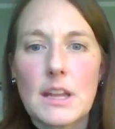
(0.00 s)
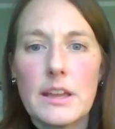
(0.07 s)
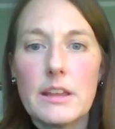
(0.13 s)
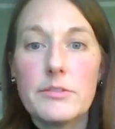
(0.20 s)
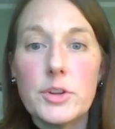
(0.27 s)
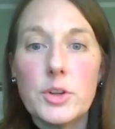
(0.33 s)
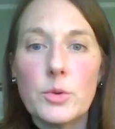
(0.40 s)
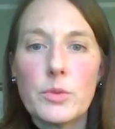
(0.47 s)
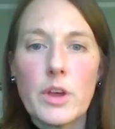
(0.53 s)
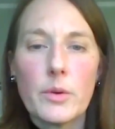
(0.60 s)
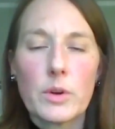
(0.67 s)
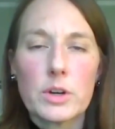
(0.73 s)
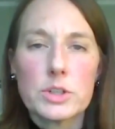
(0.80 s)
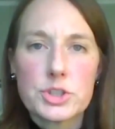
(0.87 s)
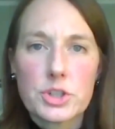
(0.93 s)
if you, though,
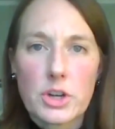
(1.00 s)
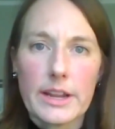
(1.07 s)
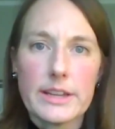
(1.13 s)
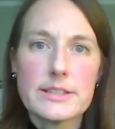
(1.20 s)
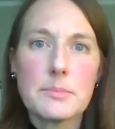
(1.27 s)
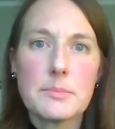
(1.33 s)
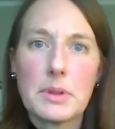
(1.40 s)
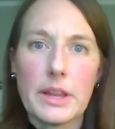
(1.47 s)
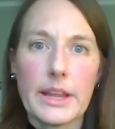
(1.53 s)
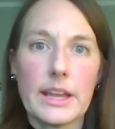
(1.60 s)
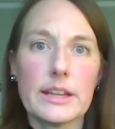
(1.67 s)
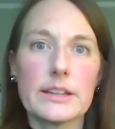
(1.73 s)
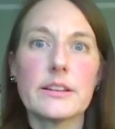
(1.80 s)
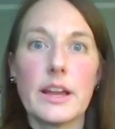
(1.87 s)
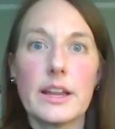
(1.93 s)
are trying to
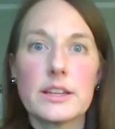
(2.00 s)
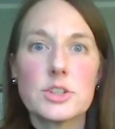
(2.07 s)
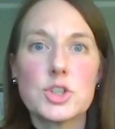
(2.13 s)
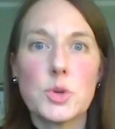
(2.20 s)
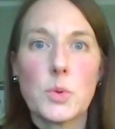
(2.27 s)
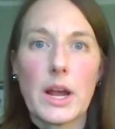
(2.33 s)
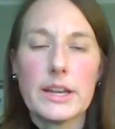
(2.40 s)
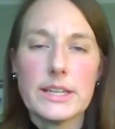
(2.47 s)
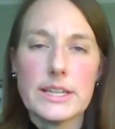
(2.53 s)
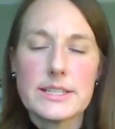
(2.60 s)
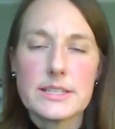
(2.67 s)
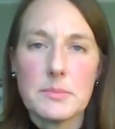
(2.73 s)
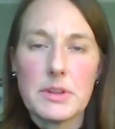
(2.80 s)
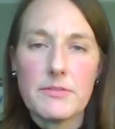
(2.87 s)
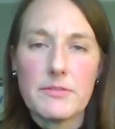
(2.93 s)
plan, like, do I need
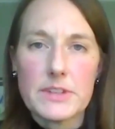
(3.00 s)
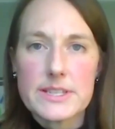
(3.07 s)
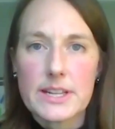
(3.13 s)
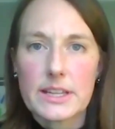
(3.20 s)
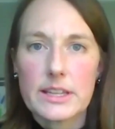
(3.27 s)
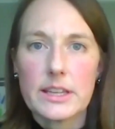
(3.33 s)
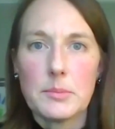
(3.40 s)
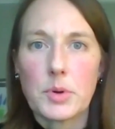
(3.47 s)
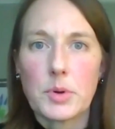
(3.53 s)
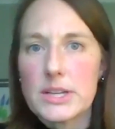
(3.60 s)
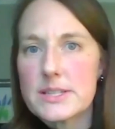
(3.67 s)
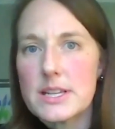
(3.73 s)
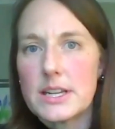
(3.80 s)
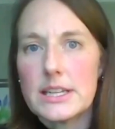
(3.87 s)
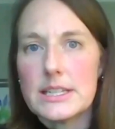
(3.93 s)
to be physically
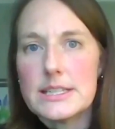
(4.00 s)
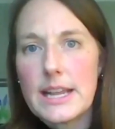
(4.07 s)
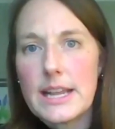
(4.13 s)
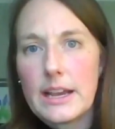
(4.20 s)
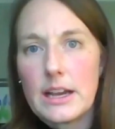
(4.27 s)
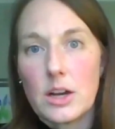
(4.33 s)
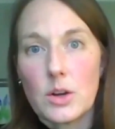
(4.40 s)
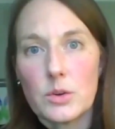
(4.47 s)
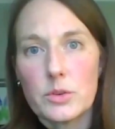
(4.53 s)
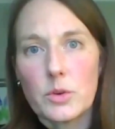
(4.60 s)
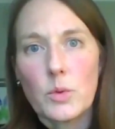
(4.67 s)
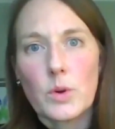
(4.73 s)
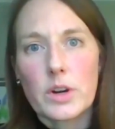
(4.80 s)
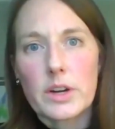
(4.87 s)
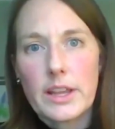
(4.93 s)
present in town,
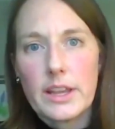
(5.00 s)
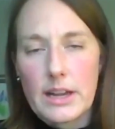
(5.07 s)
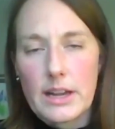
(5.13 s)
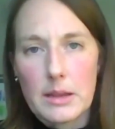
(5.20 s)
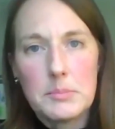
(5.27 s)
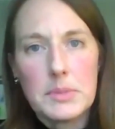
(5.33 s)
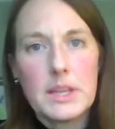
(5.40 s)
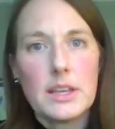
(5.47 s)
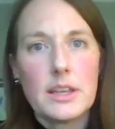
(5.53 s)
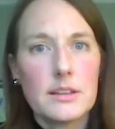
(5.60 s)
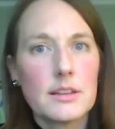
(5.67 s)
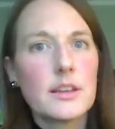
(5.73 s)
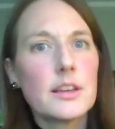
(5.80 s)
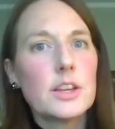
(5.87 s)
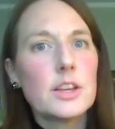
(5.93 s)
or can I
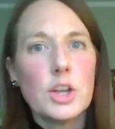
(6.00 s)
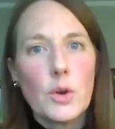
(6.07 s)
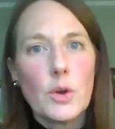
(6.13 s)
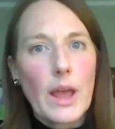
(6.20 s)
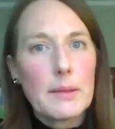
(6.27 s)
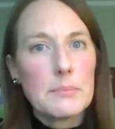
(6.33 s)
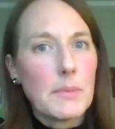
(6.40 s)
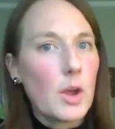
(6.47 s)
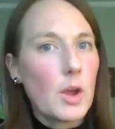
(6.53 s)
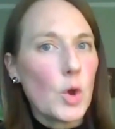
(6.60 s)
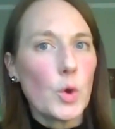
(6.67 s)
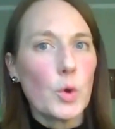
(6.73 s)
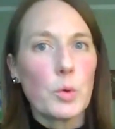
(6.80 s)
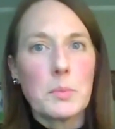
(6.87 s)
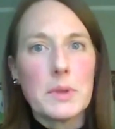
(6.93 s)
be, at my
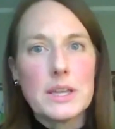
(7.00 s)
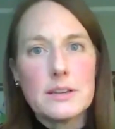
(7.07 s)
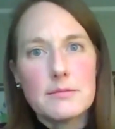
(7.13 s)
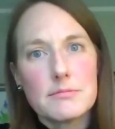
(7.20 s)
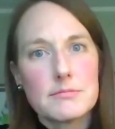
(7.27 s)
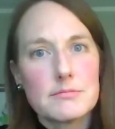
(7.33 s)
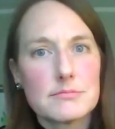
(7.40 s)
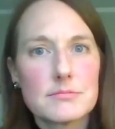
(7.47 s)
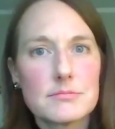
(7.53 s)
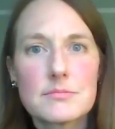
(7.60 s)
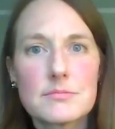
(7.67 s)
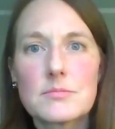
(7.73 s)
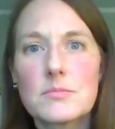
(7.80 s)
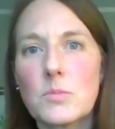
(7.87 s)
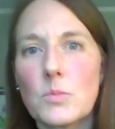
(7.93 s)
home in
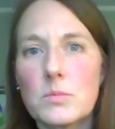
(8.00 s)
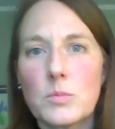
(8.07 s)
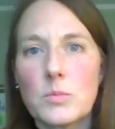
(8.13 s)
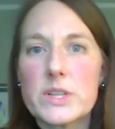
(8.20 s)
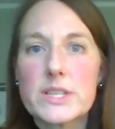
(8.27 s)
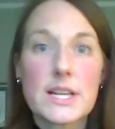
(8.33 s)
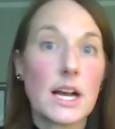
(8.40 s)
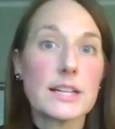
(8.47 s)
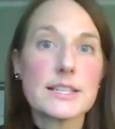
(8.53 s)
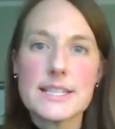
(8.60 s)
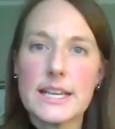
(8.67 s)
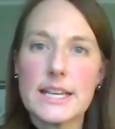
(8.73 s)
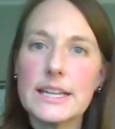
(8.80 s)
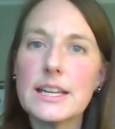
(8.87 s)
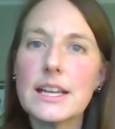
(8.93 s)

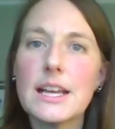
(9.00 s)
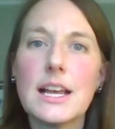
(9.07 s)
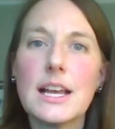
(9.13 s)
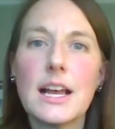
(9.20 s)
Wisconsin?